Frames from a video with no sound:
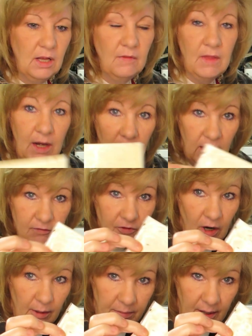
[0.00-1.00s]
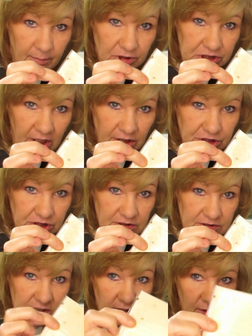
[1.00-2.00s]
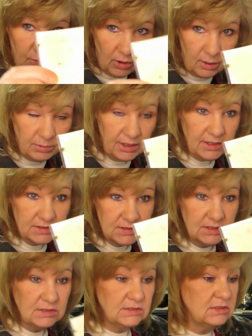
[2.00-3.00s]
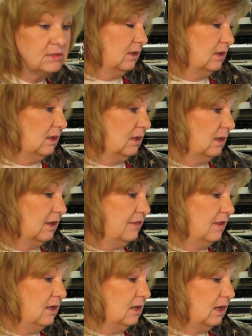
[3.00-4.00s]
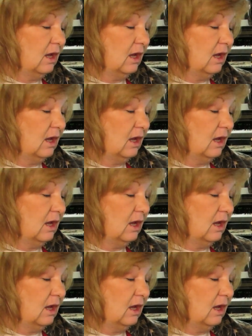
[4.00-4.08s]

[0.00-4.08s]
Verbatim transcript: And then I've got pepper jack cheese here. Rob likes this, I think.